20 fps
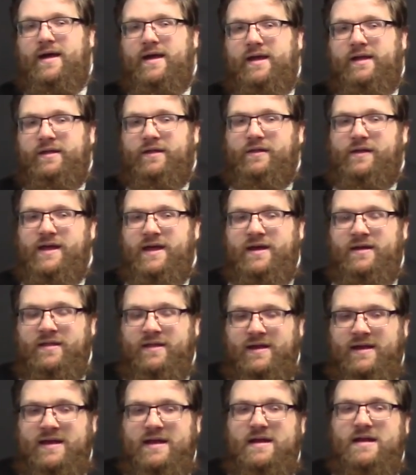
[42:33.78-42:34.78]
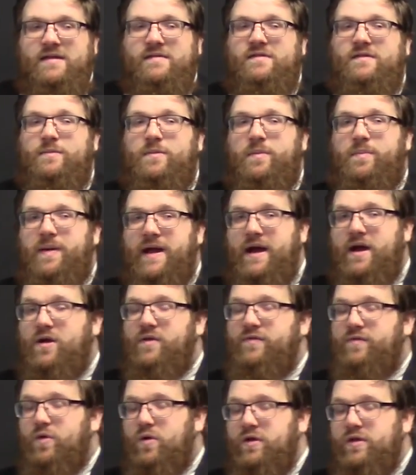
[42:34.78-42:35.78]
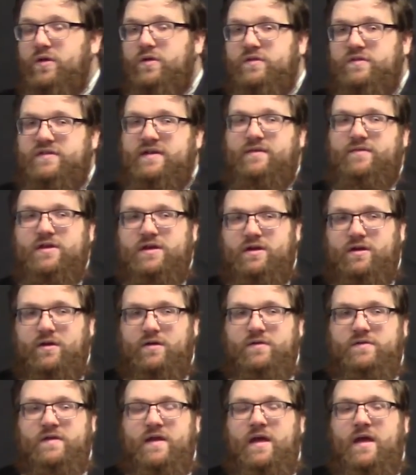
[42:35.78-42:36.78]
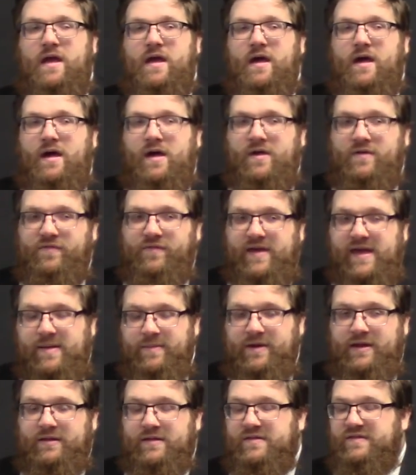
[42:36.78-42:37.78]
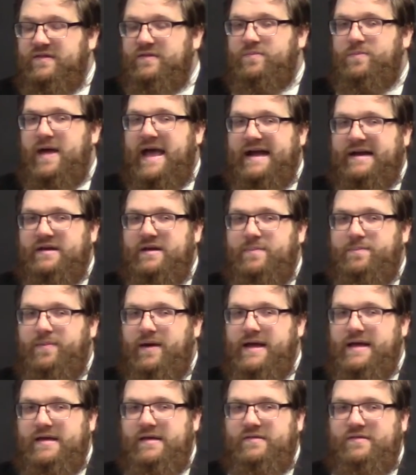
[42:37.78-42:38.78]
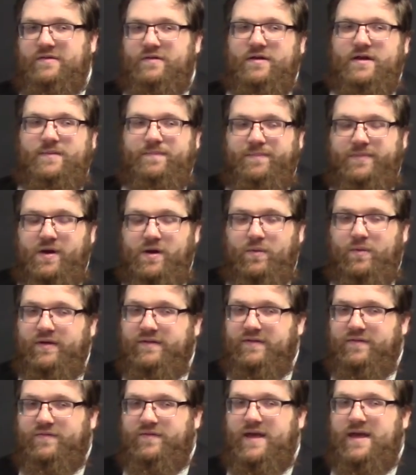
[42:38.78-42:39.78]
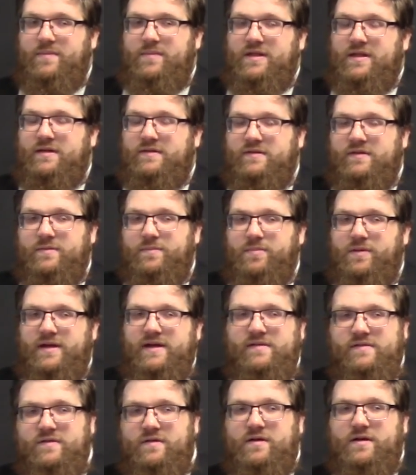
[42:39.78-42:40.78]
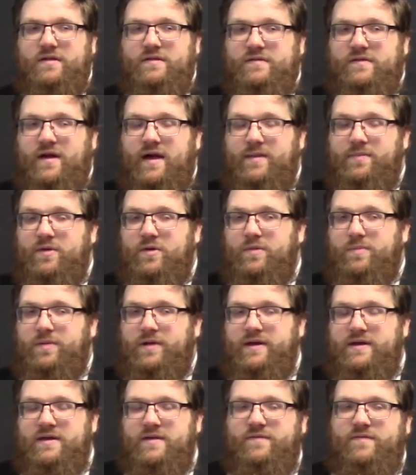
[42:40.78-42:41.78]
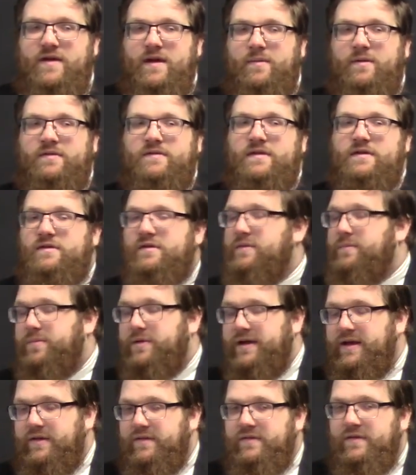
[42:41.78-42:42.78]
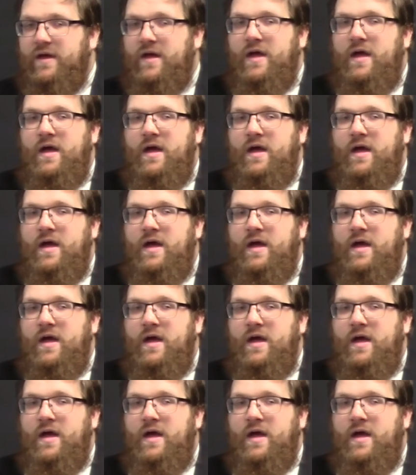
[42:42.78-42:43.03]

in the land, and that he needs to prepare for those 7 years of famine. And this is backed up by history. There was a famine that took place during this time. There were plenty of famines that took place